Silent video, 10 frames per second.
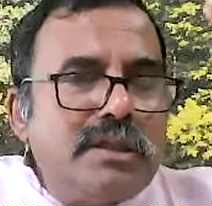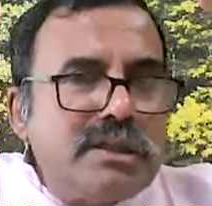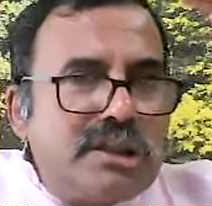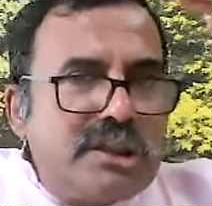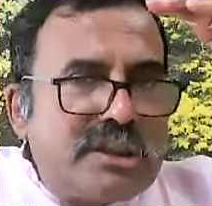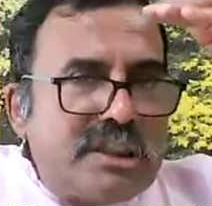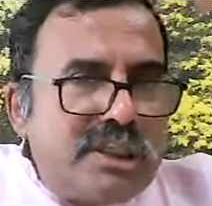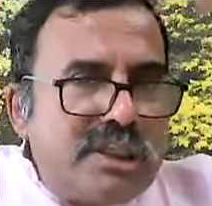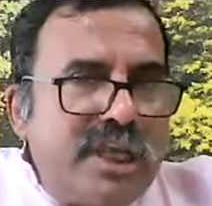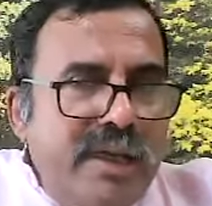
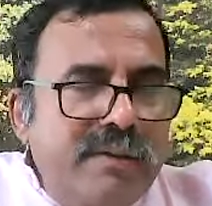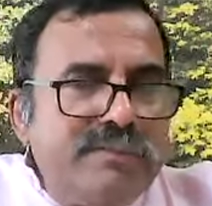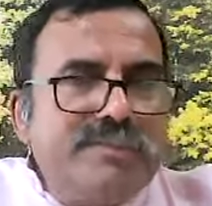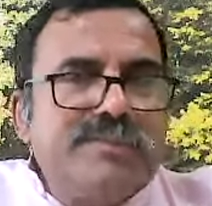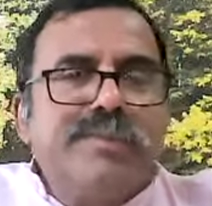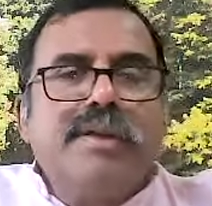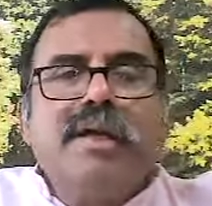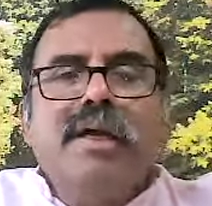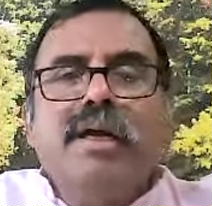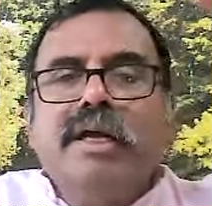Shruti
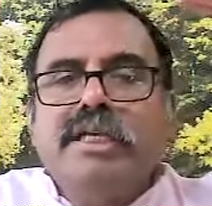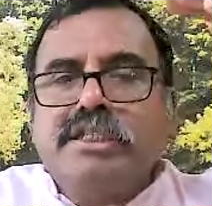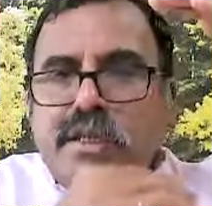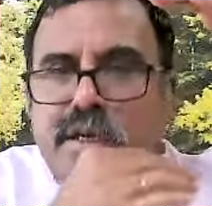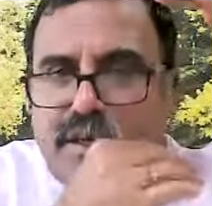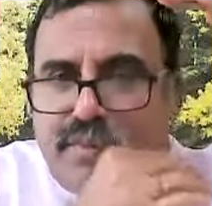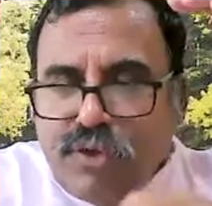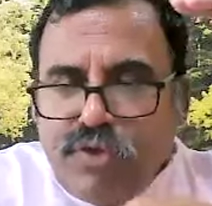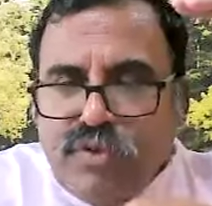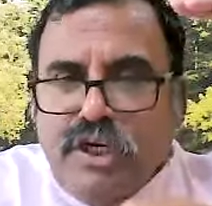is
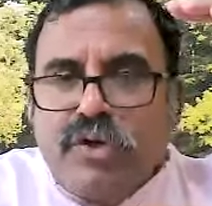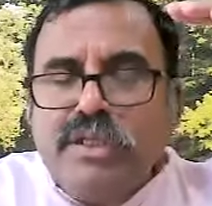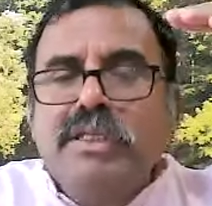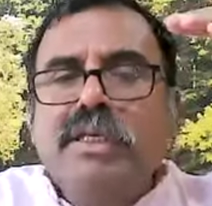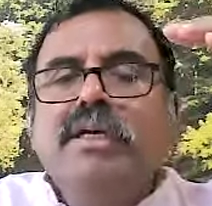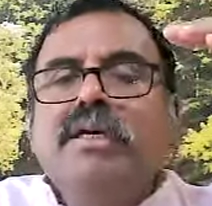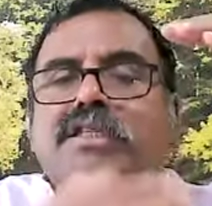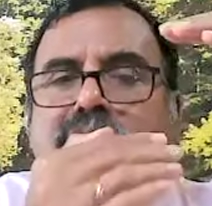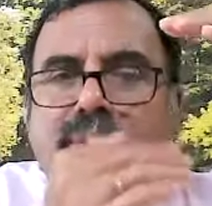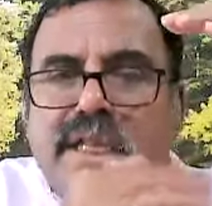universal truths.
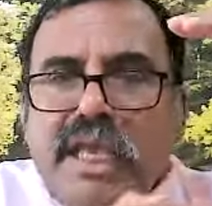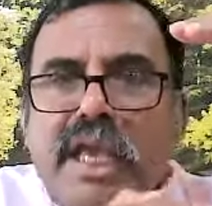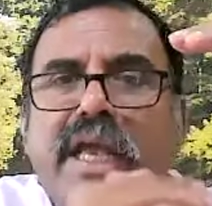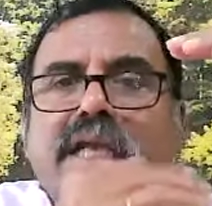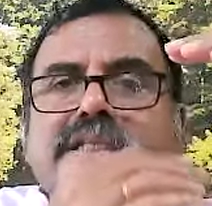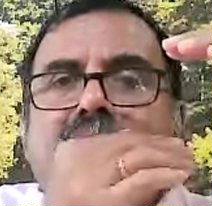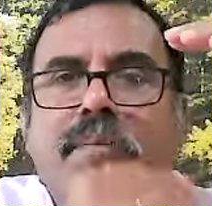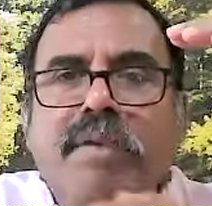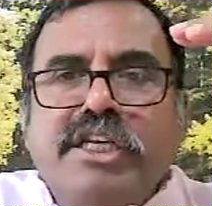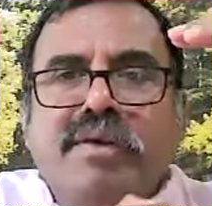Smriti is
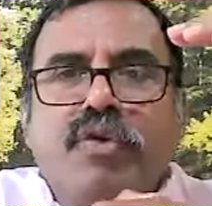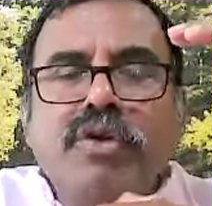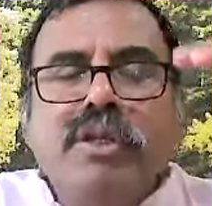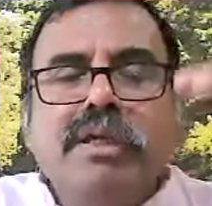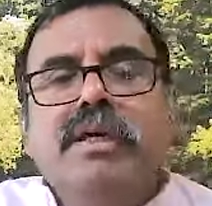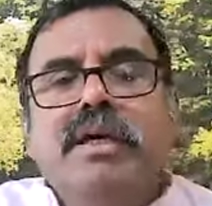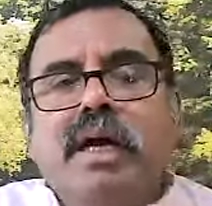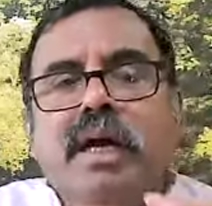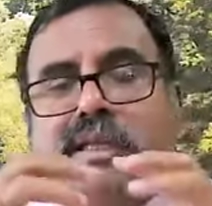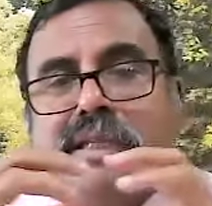application of truth.
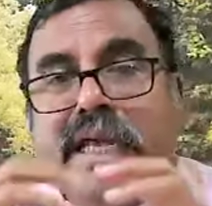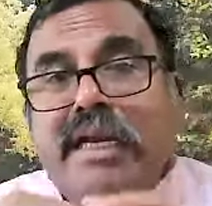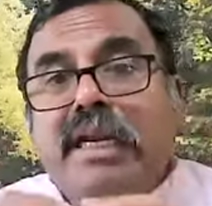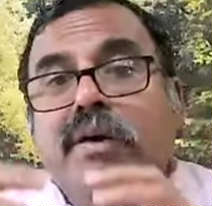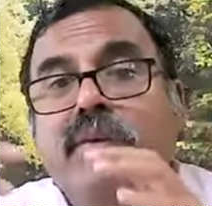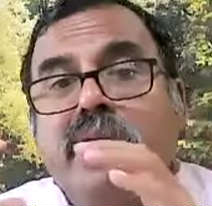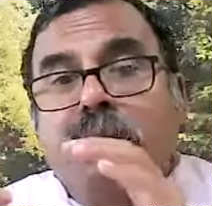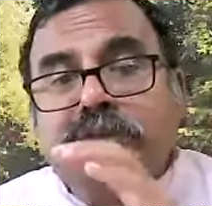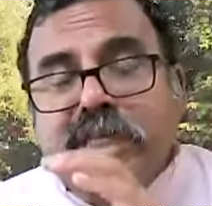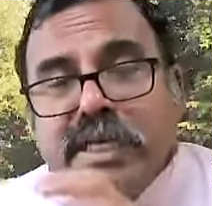Then we
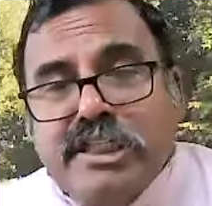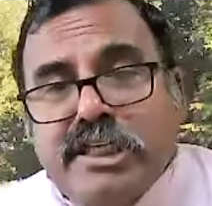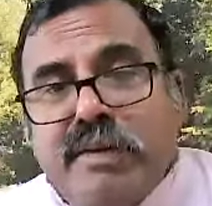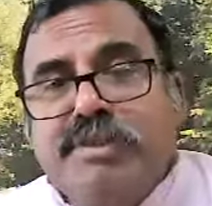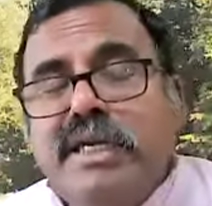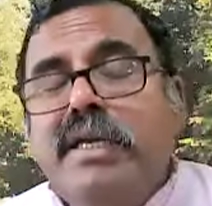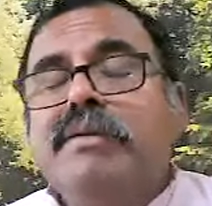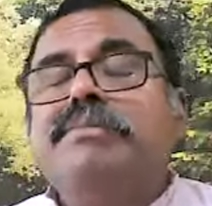comes the next comes the